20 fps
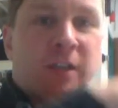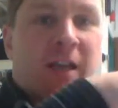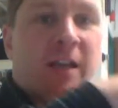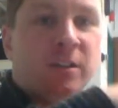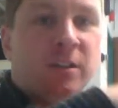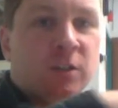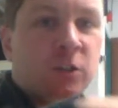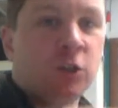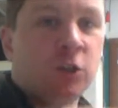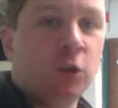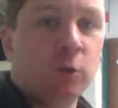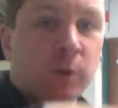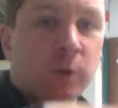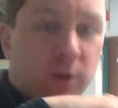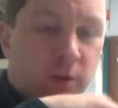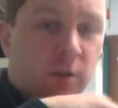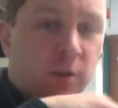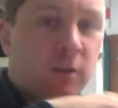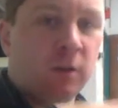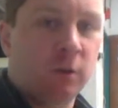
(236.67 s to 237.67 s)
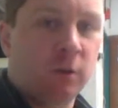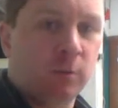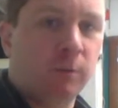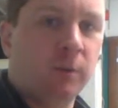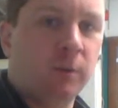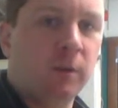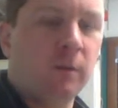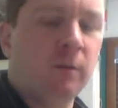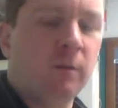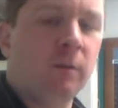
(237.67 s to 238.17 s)
has to do with,
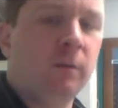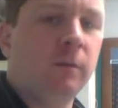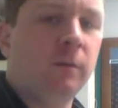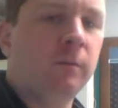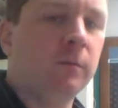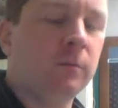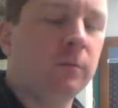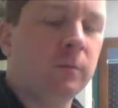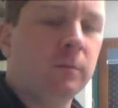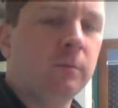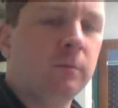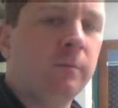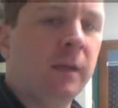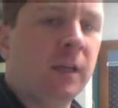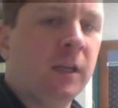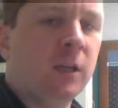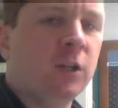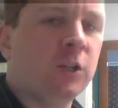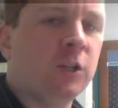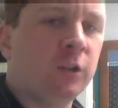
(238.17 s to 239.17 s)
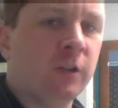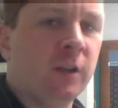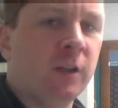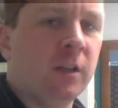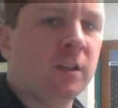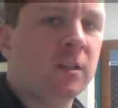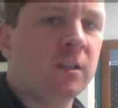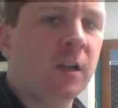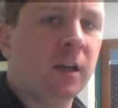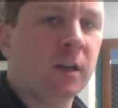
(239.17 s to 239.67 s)
making sure
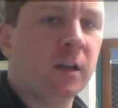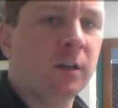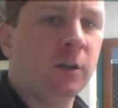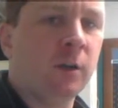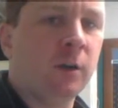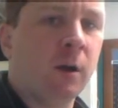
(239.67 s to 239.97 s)
that your